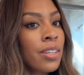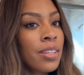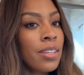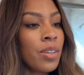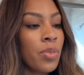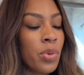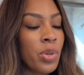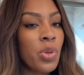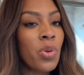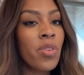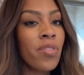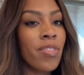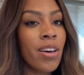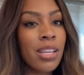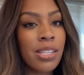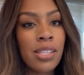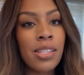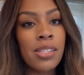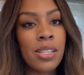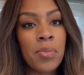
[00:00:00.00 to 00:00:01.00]
when you
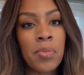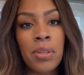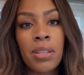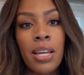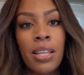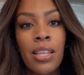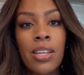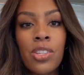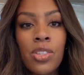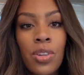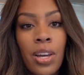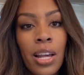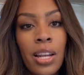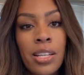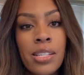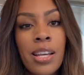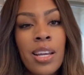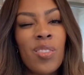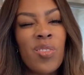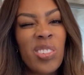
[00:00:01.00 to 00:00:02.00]
invest in something like this, you got to
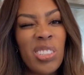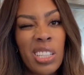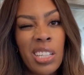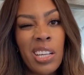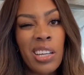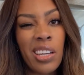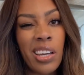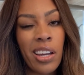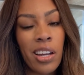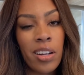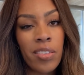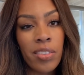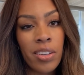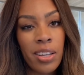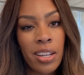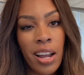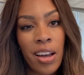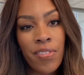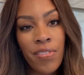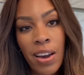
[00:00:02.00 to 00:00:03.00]
take really good care of it.
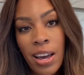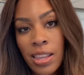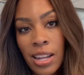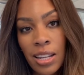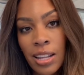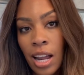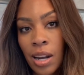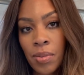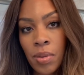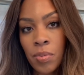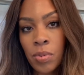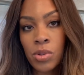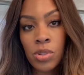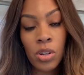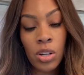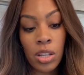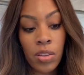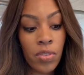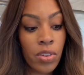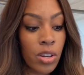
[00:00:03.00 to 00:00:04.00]
And I find that a lot of people
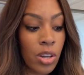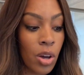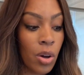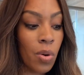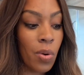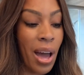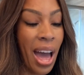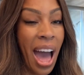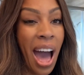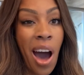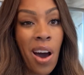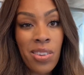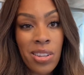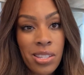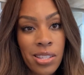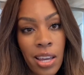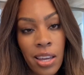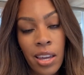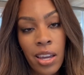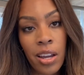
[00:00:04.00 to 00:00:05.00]
don't even know how to
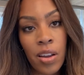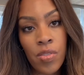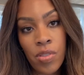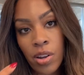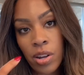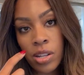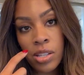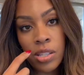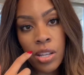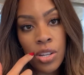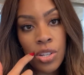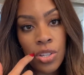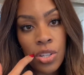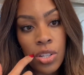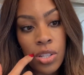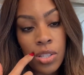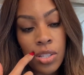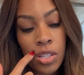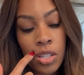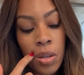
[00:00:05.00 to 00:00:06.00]
take care of their
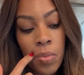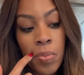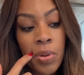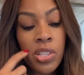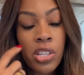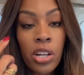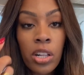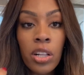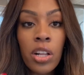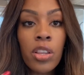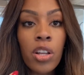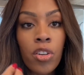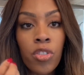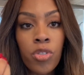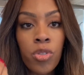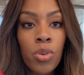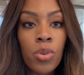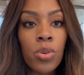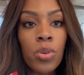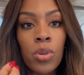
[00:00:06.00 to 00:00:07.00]
extensions, particularly their
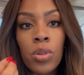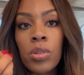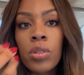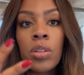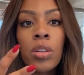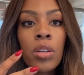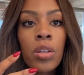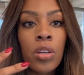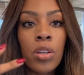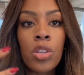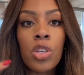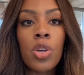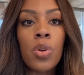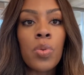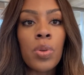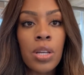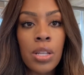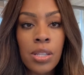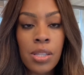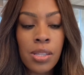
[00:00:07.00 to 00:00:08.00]
full
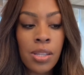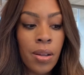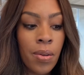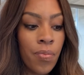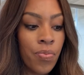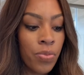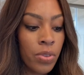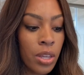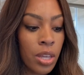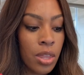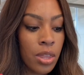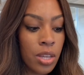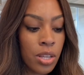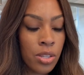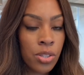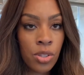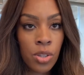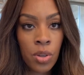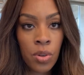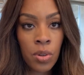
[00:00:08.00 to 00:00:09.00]
units.
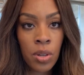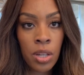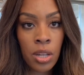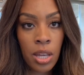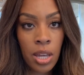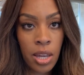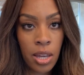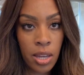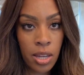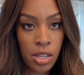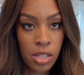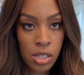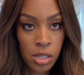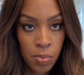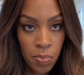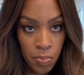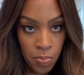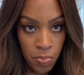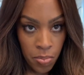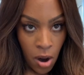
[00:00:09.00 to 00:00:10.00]
This unit
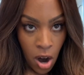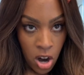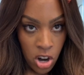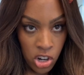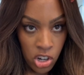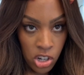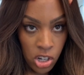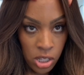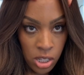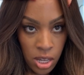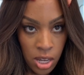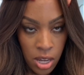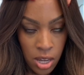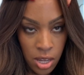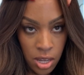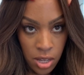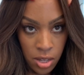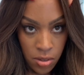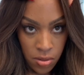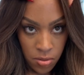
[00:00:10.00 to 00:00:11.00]
is partially
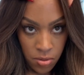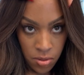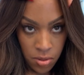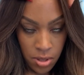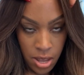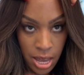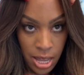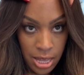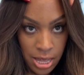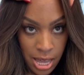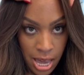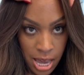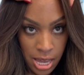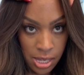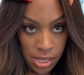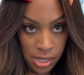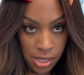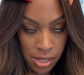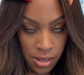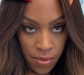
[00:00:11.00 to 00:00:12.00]
like
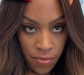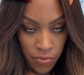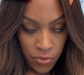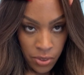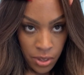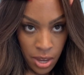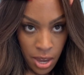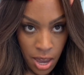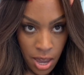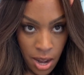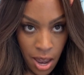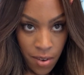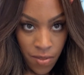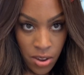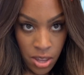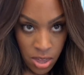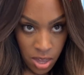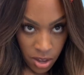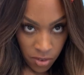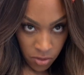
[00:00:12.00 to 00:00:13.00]
lace, and
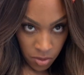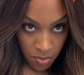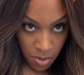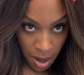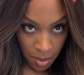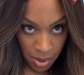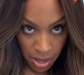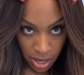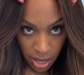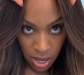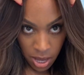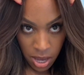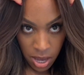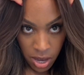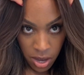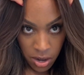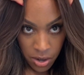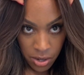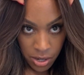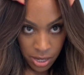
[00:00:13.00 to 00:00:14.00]
everything from probably like
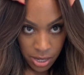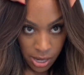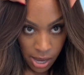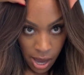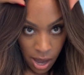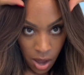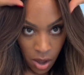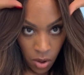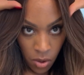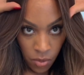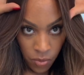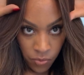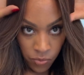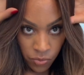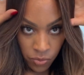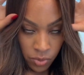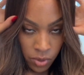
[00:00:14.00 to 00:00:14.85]
here down